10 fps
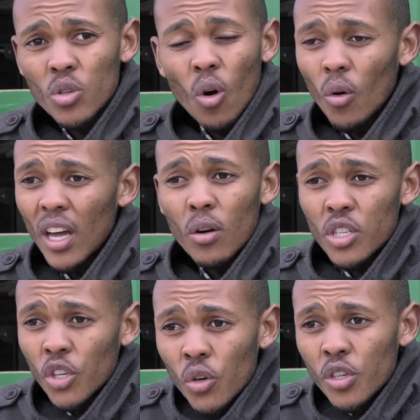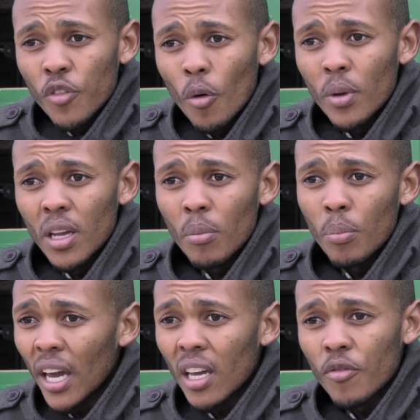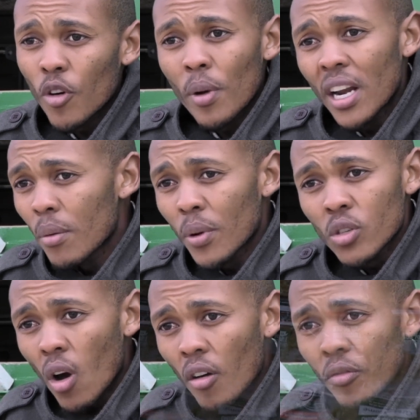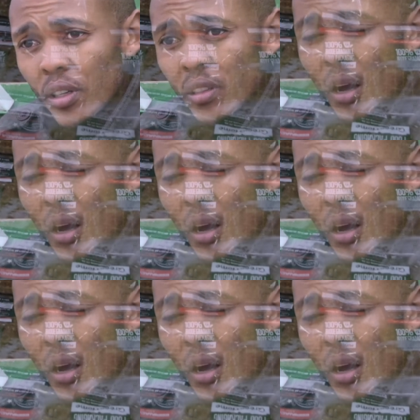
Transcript: So that was huge for me, baking from a neighbor's oven.